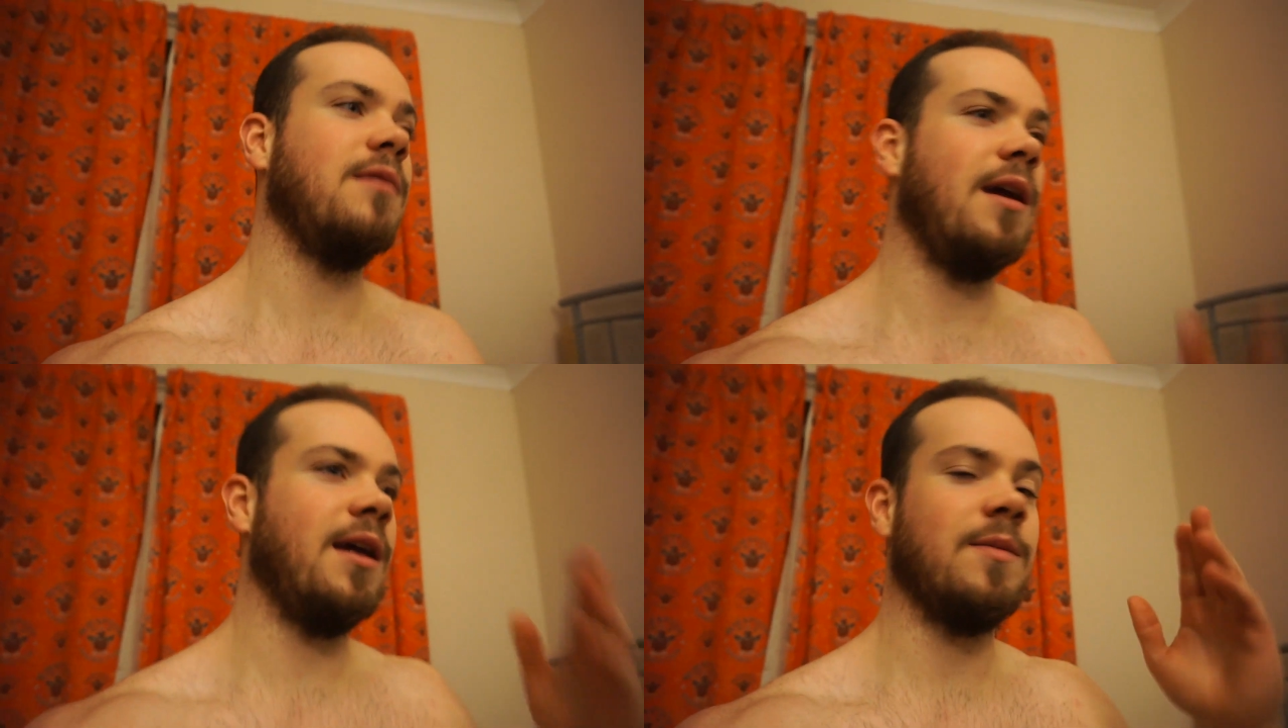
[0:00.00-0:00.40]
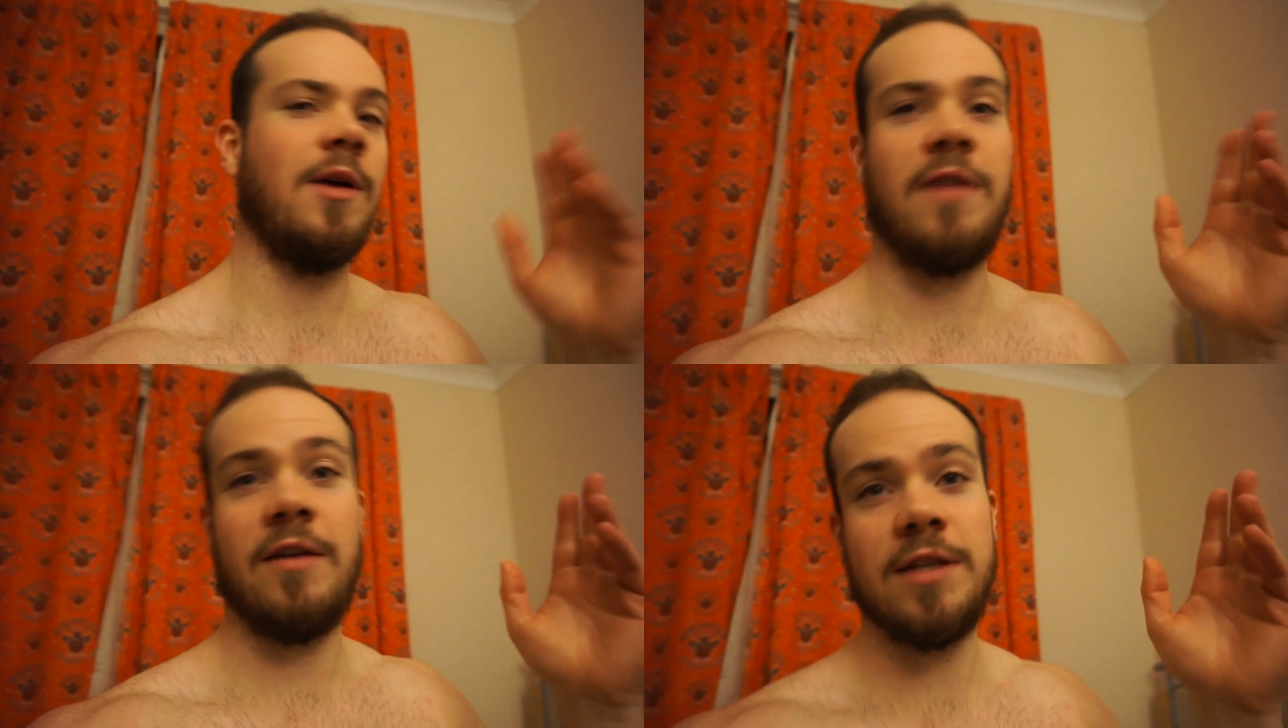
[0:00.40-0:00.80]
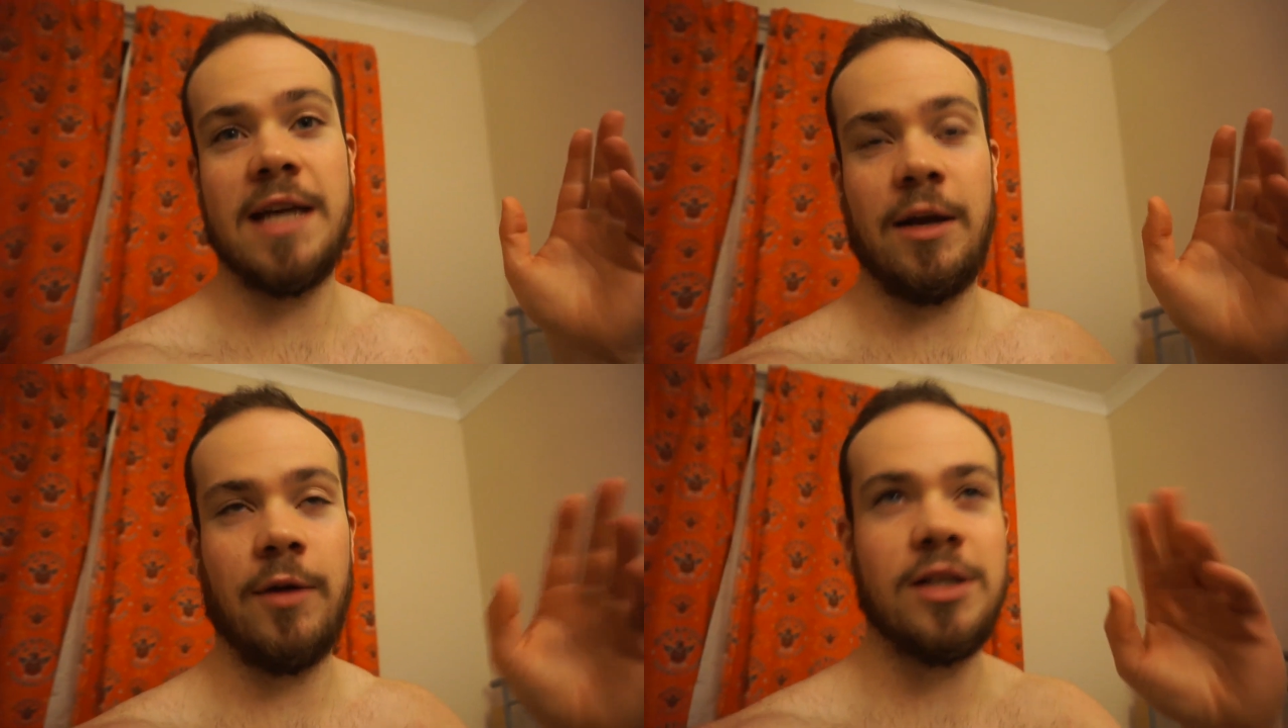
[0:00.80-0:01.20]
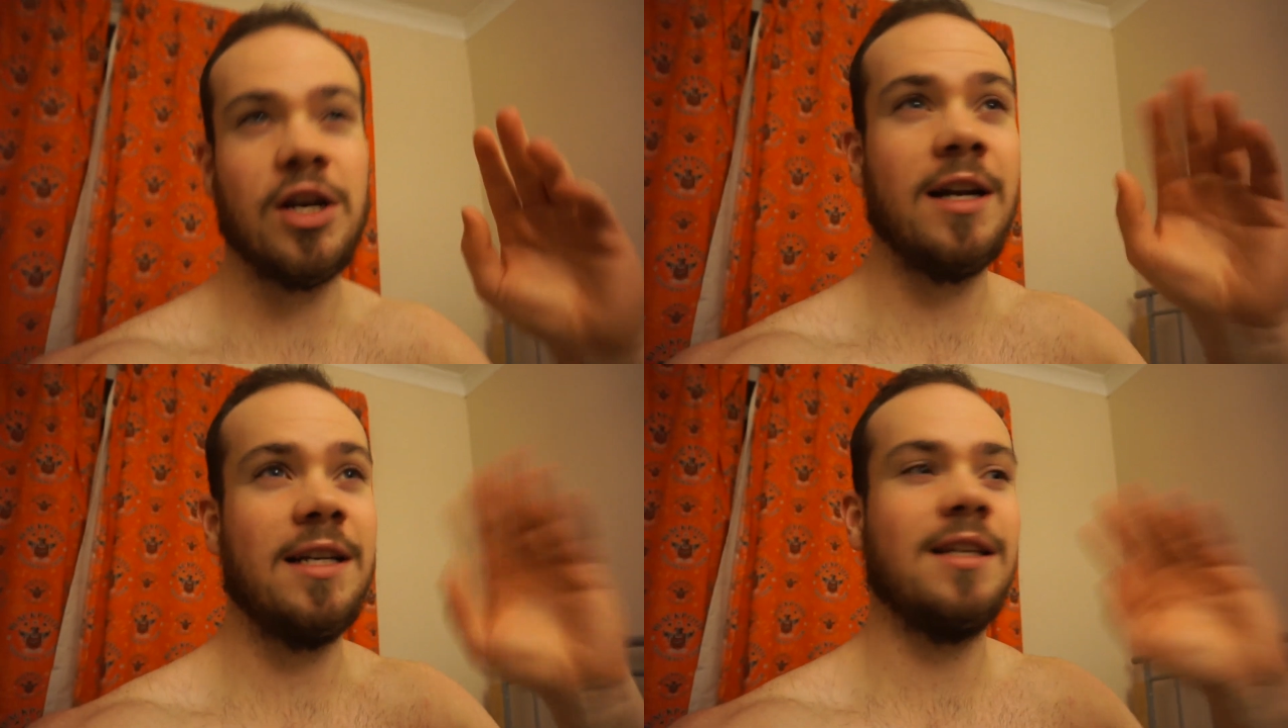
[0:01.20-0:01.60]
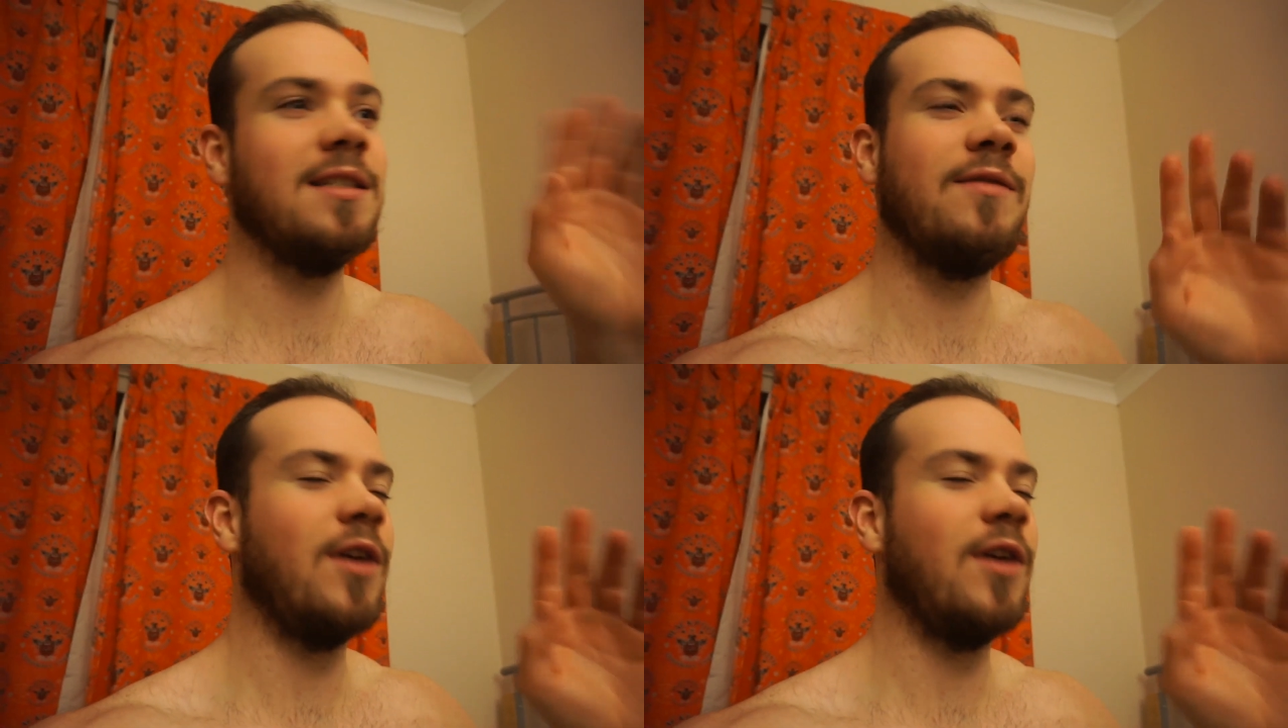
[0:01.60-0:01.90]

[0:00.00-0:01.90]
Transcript: it is my favourite takeaway. Chinese doesn't even